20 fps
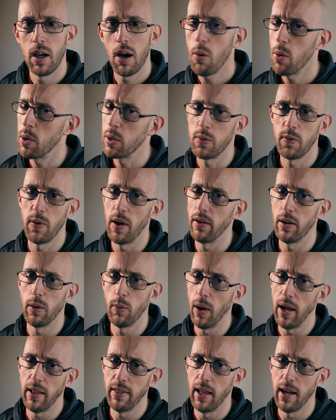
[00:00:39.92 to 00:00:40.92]
very
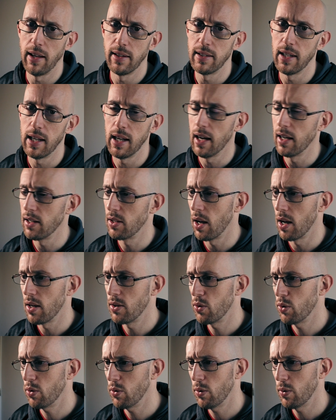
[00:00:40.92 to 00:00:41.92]
wet that day. I
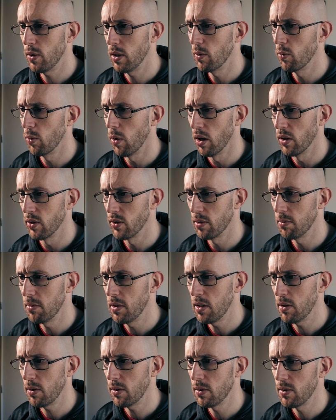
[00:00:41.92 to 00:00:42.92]
truly was. I mean, you